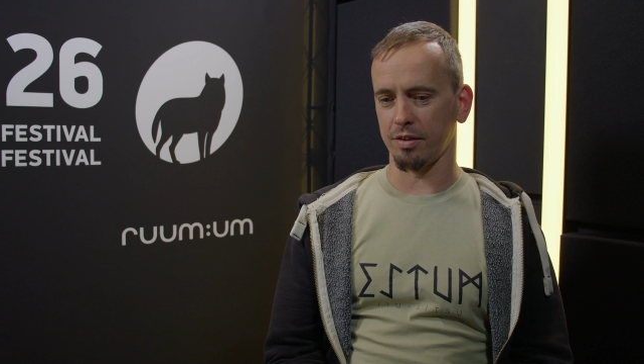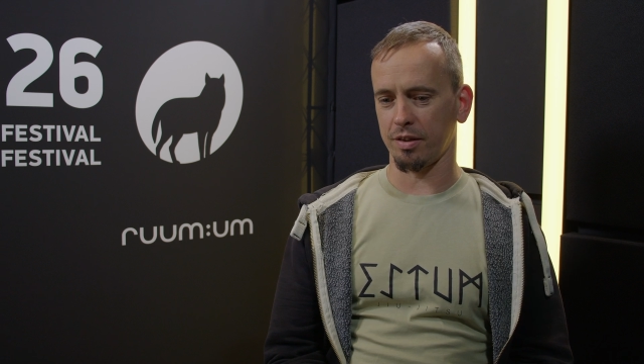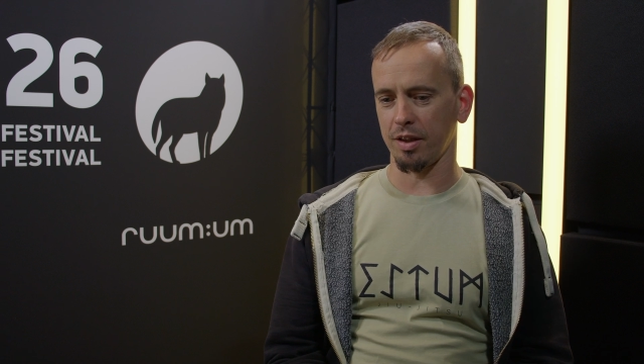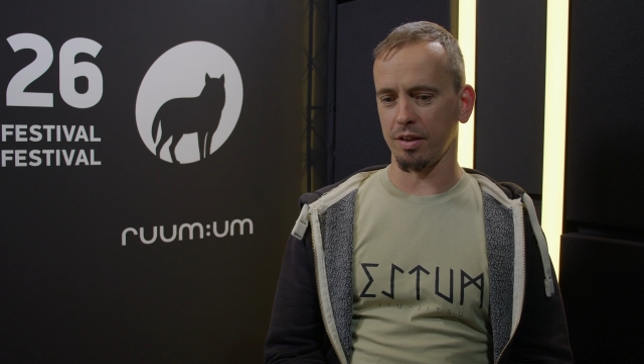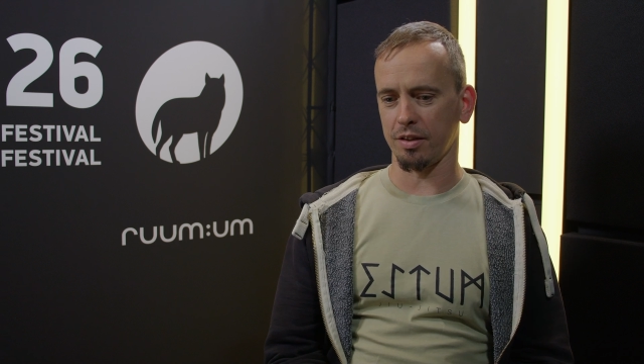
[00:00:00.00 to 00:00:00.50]

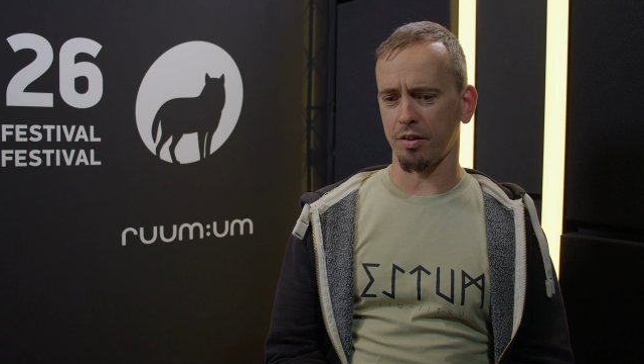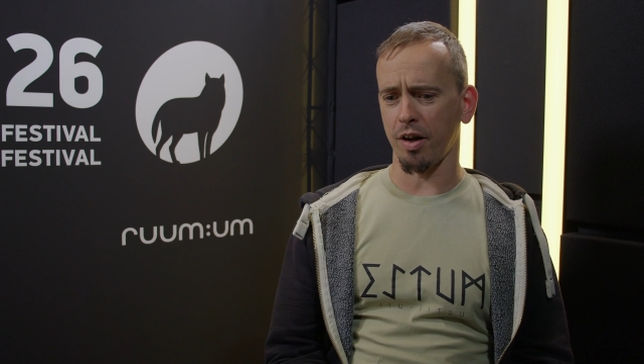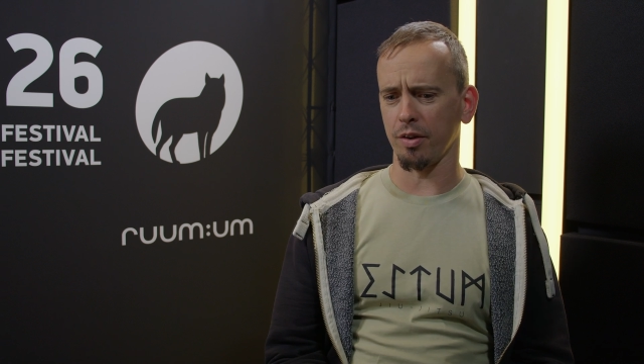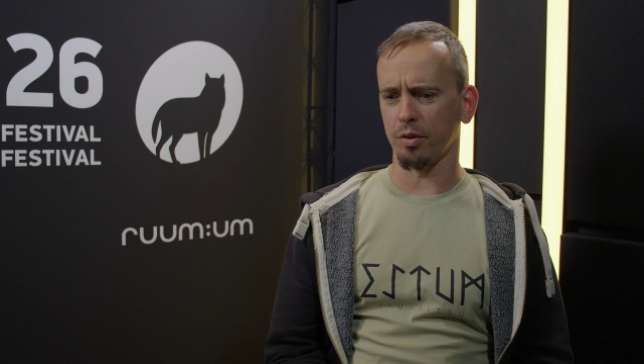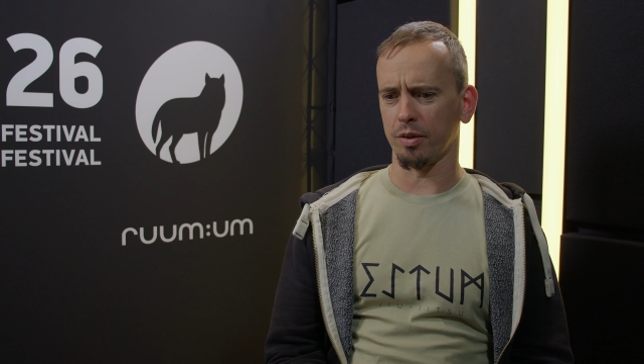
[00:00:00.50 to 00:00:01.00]
they
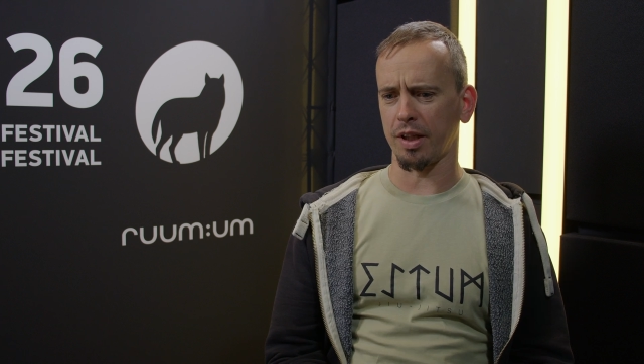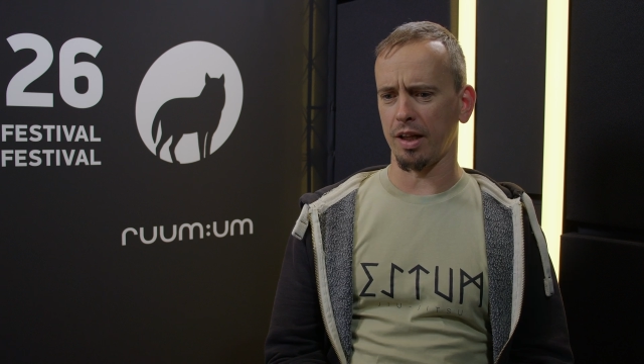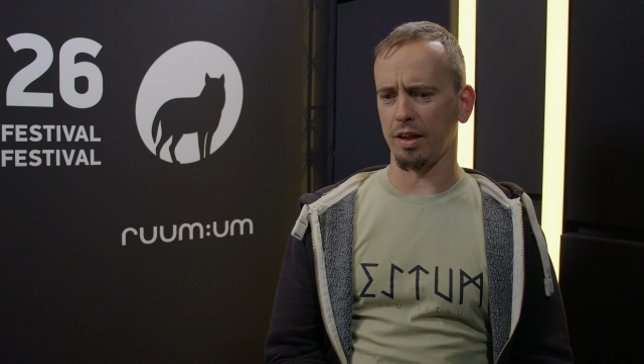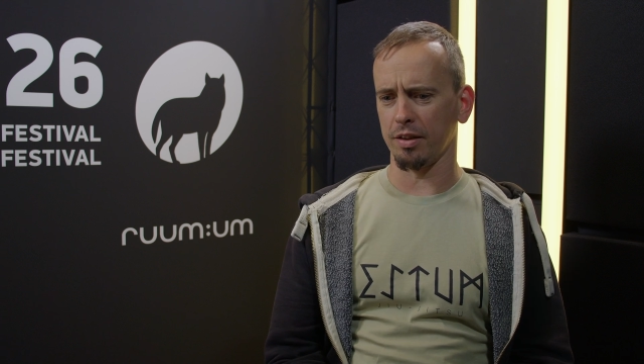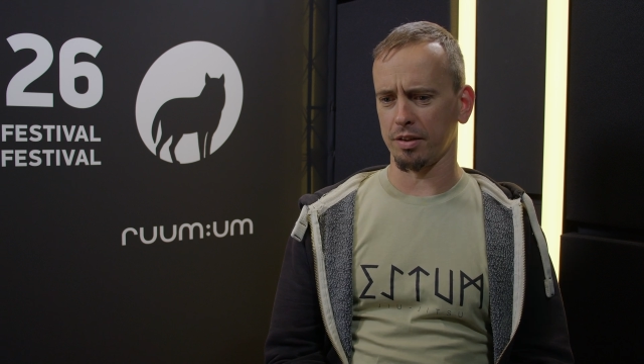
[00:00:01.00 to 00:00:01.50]
trying to
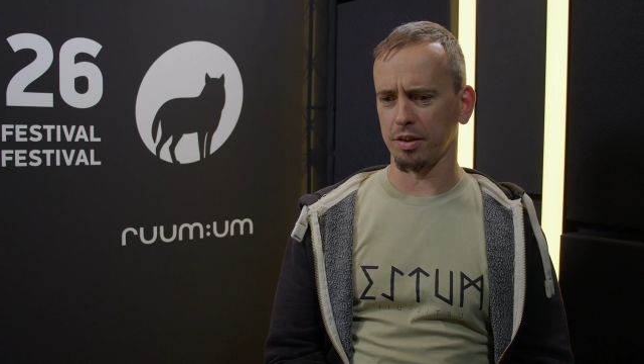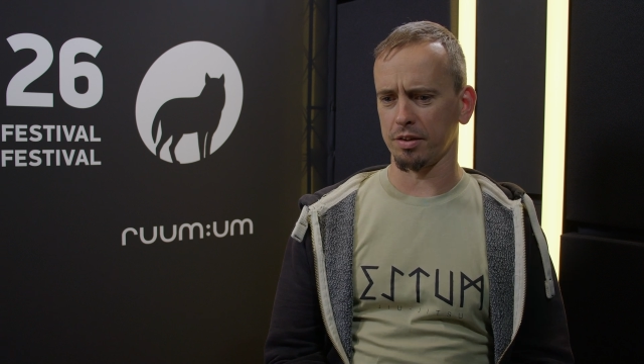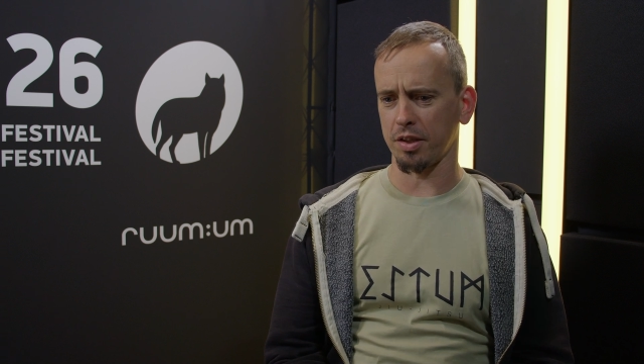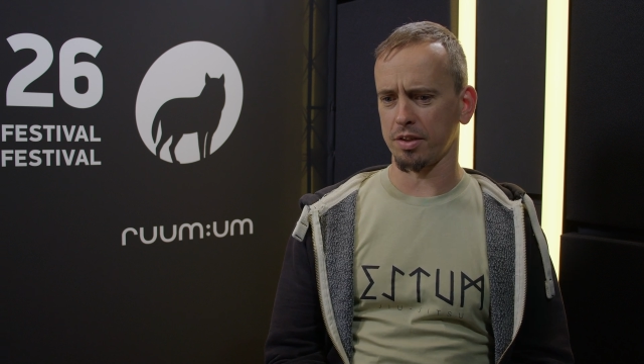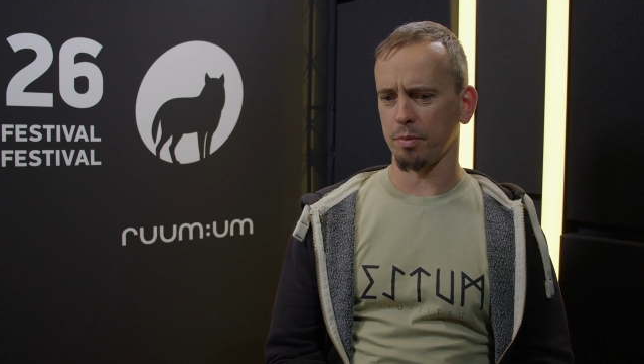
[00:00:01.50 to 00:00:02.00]
tell it's
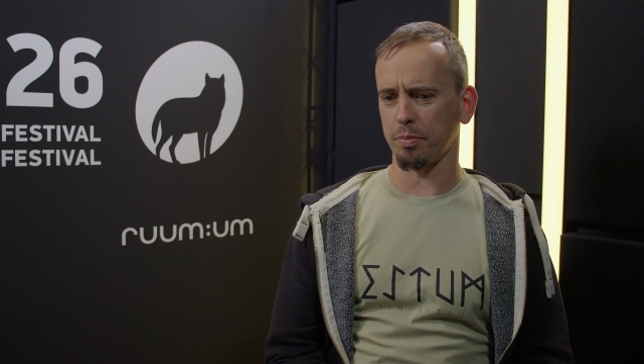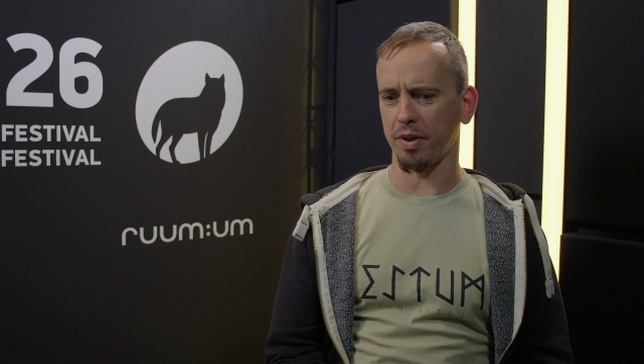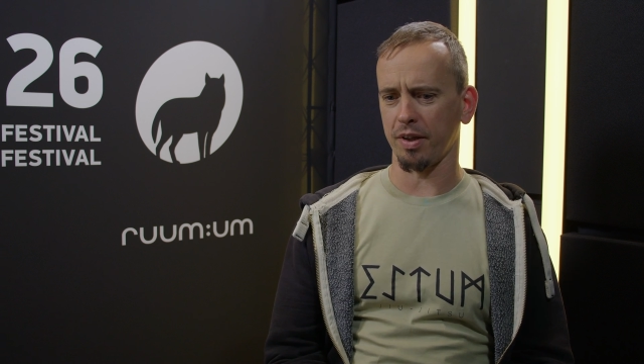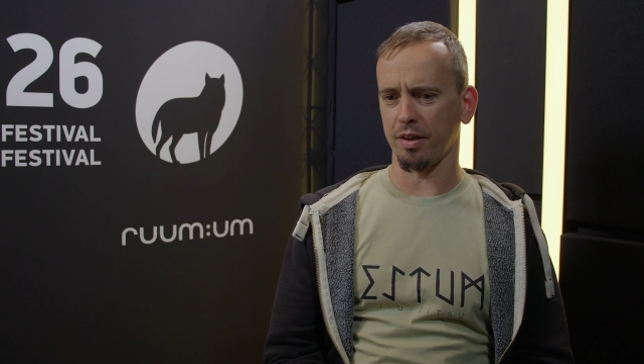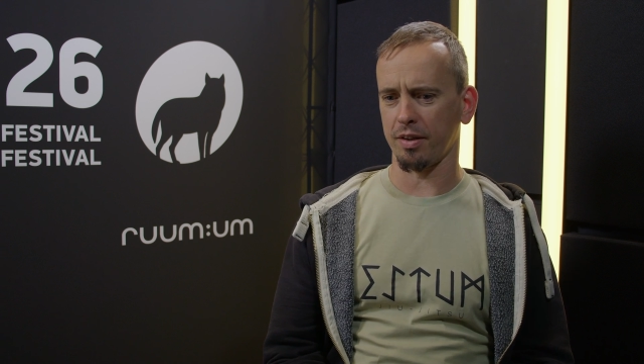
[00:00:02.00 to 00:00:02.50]
it's a separate